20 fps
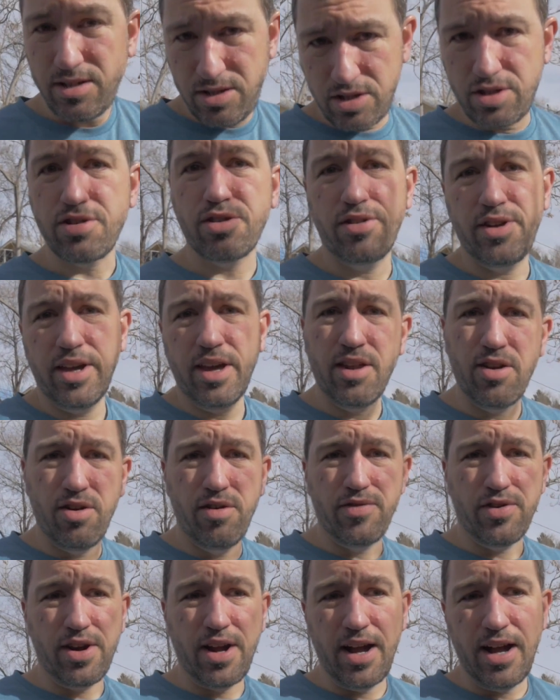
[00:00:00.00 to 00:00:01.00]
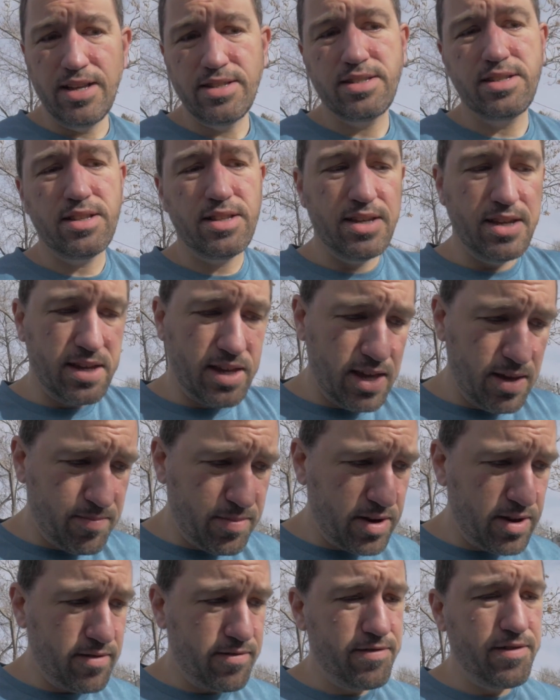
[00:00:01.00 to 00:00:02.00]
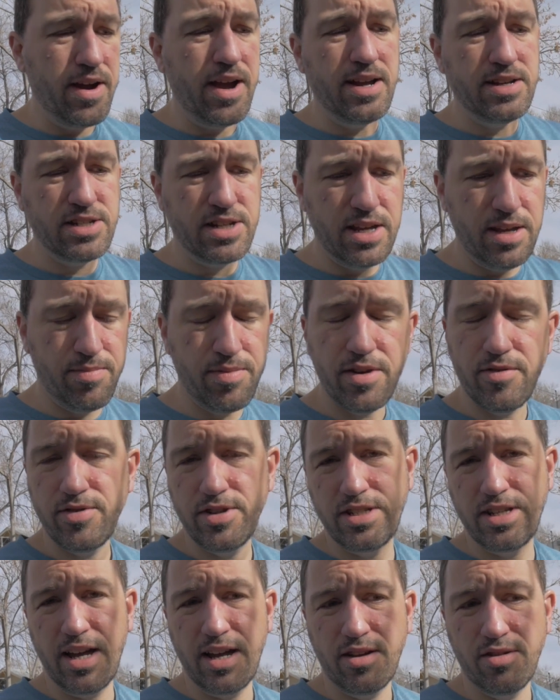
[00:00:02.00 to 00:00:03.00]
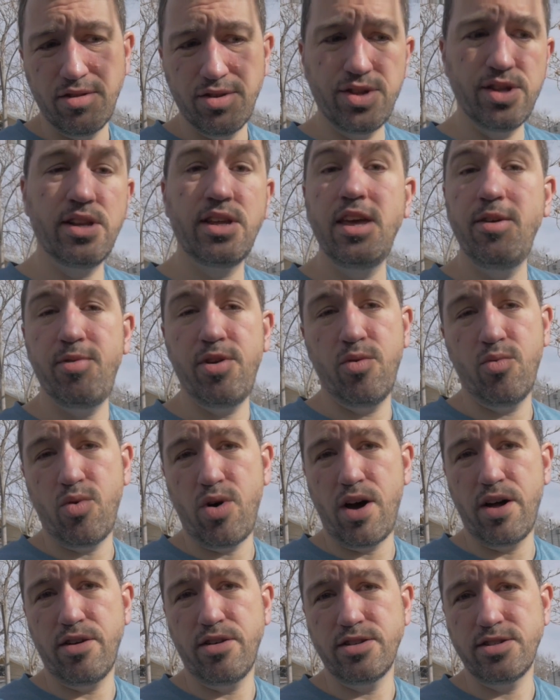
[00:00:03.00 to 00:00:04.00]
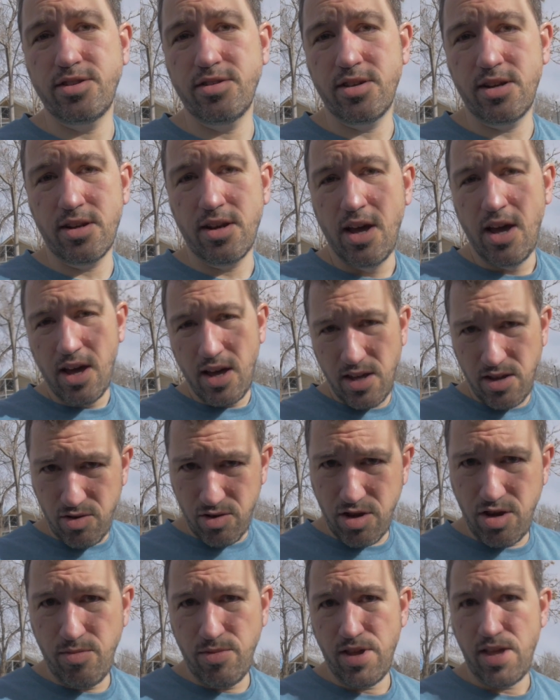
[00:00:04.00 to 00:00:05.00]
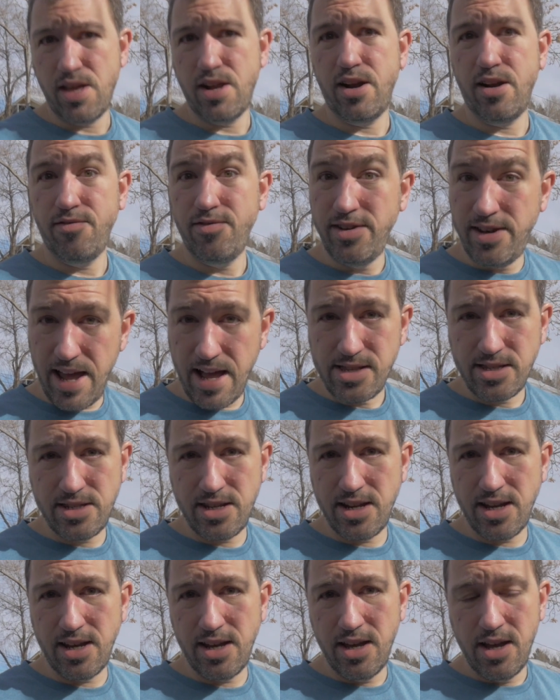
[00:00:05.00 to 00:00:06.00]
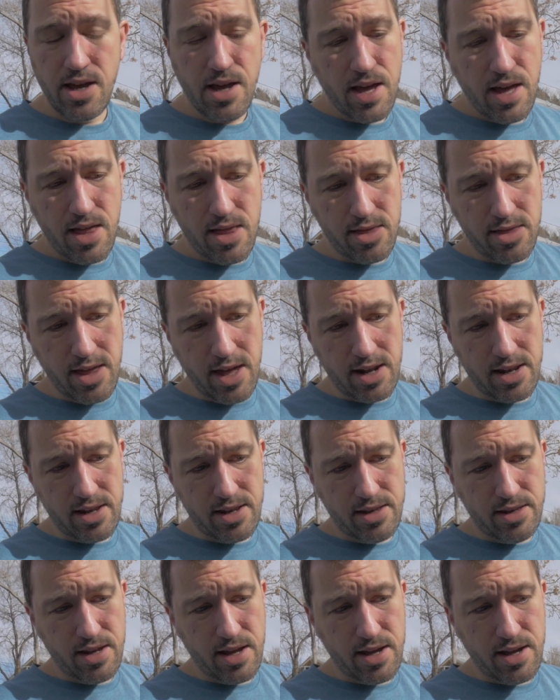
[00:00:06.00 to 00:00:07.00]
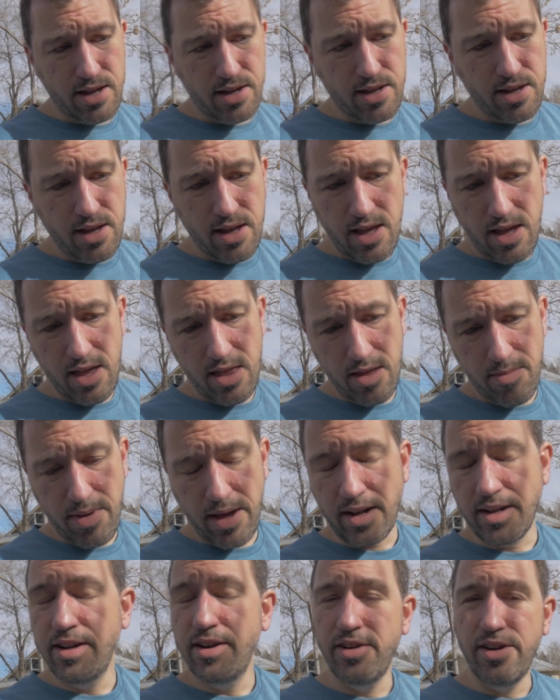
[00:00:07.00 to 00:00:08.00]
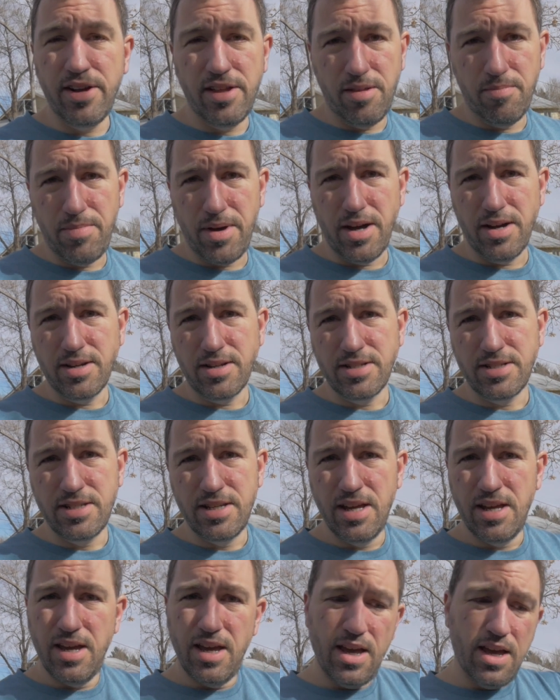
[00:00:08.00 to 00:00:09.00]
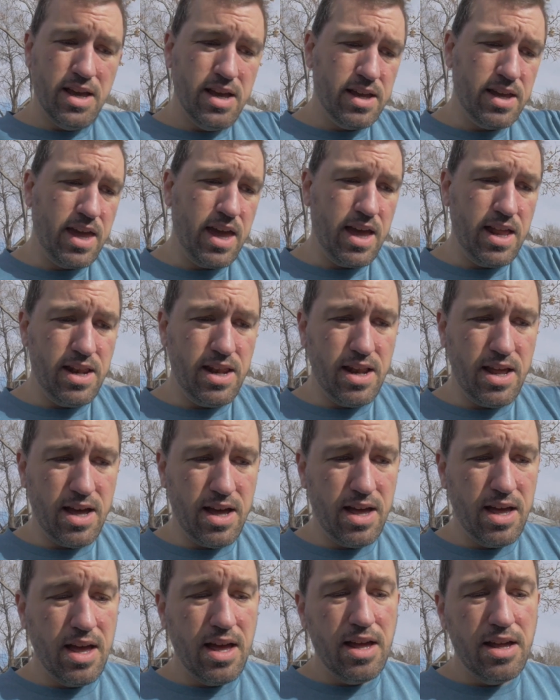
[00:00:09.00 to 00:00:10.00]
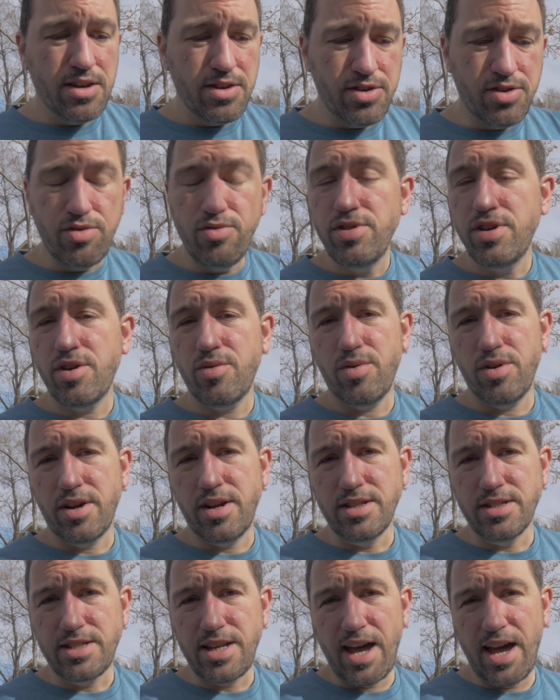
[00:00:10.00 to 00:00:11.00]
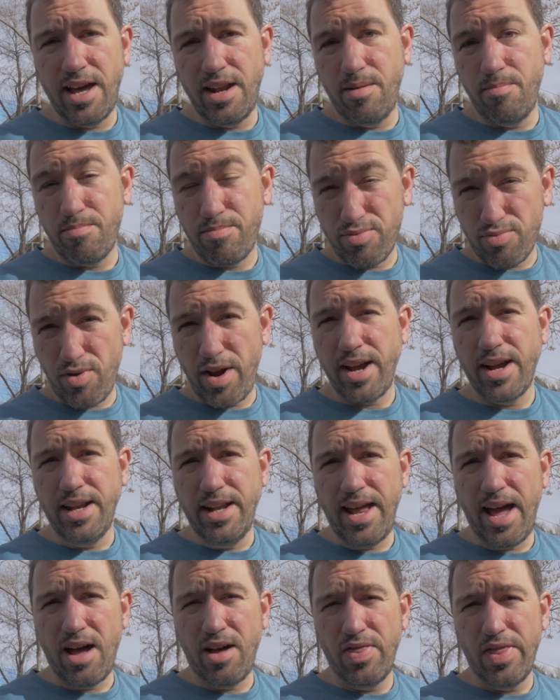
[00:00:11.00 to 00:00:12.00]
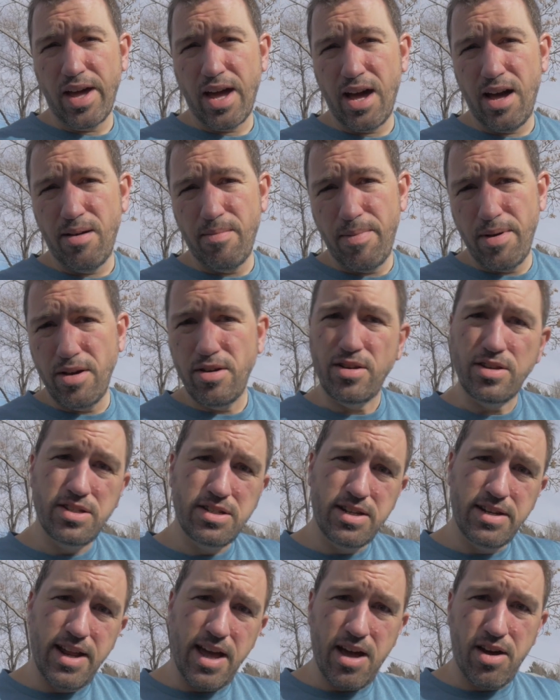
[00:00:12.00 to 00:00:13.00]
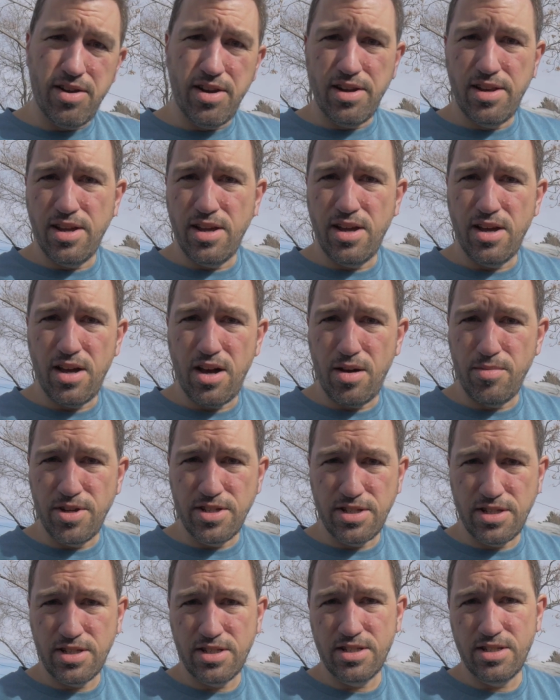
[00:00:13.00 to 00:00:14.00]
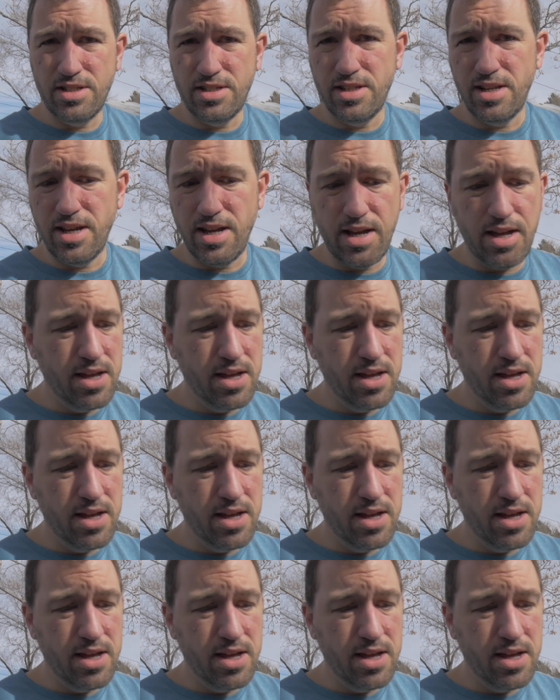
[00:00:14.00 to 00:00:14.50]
turning it over constantly, keeping it fresh, keeping it recycled, and keeping it watered so that you accumulate enough density that the bacteria and the bugs can do their work inside and break down the compost down into humus and